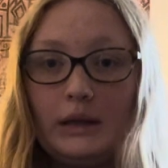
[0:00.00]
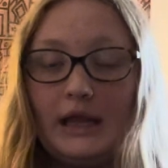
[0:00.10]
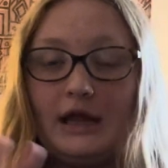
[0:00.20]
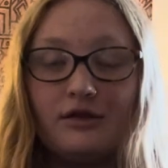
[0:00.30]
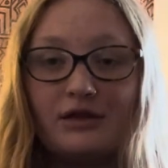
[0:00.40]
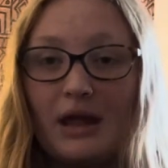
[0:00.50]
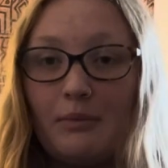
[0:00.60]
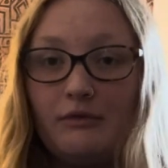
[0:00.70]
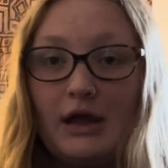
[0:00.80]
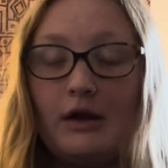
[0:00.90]
landscape
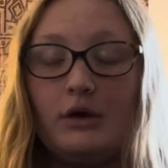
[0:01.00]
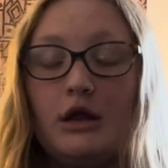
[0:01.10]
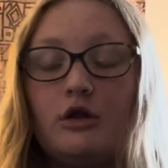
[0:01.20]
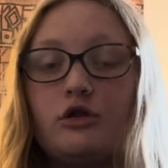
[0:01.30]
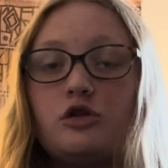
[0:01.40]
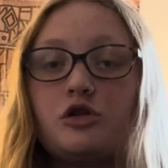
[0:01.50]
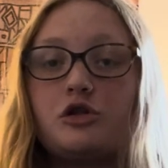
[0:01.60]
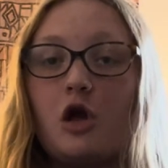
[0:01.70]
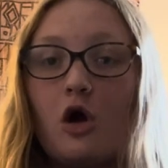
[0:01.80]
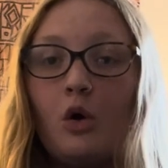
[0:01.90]
of the area is
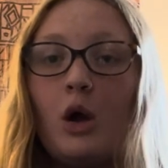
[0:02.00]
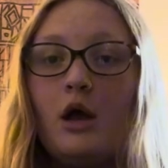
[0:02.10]
so